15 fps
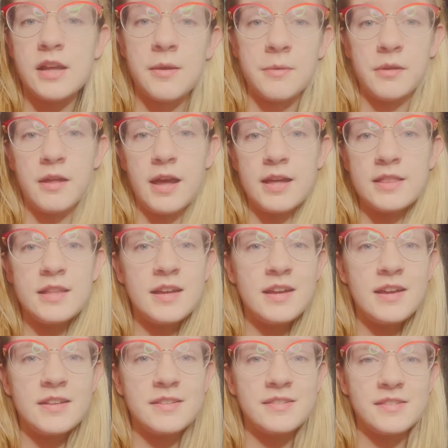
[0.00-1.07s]
I'm glad
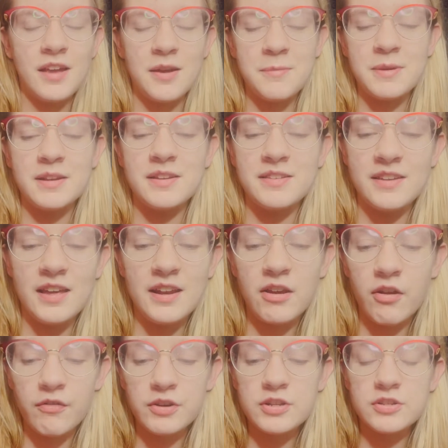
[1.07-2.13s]
that Simon is getting
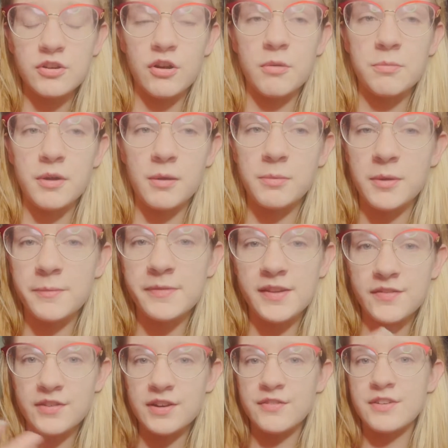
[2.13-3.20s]
over his girl problems,
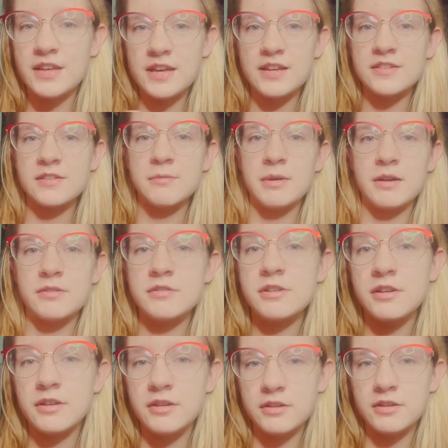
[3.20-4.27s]
even if he is about
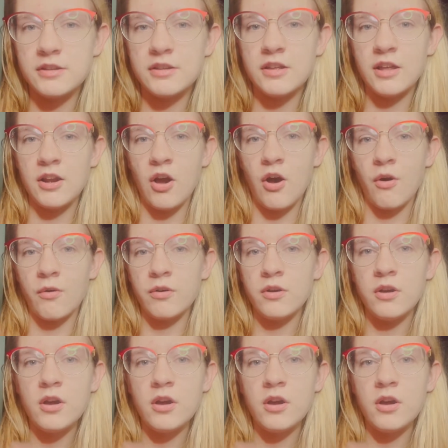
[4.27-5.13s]
to, you know,